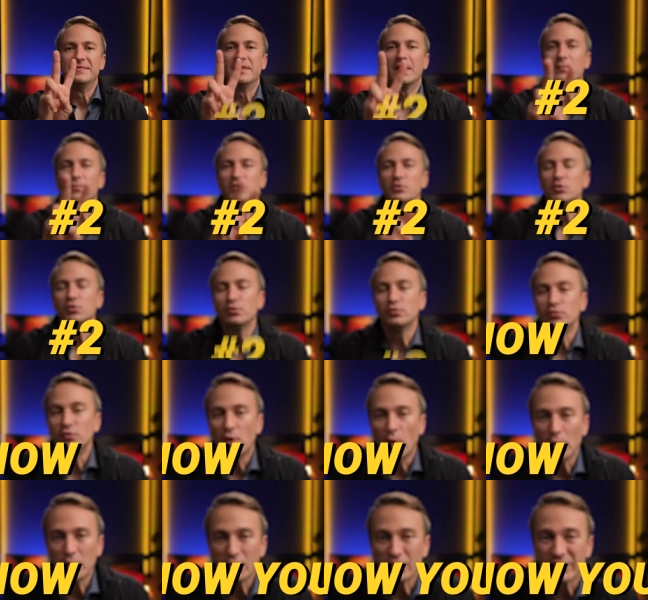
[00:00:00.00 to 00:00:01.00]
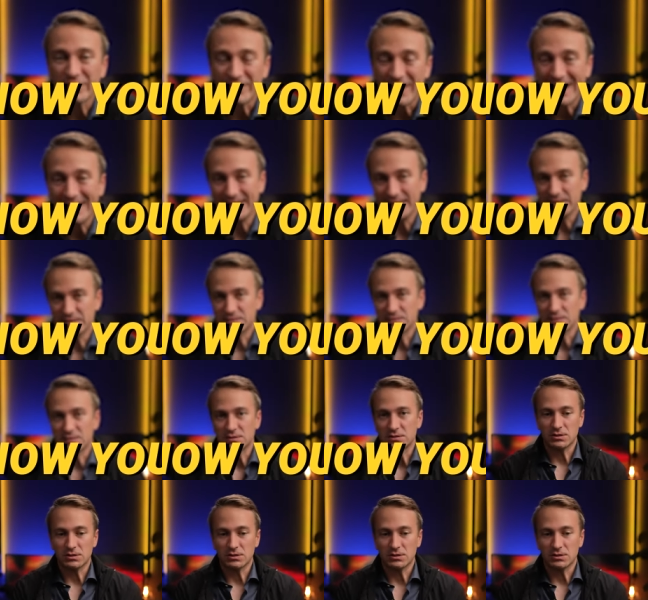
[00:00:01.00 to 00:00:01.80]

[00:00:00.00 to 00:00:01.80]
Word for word: Number two, know your finances.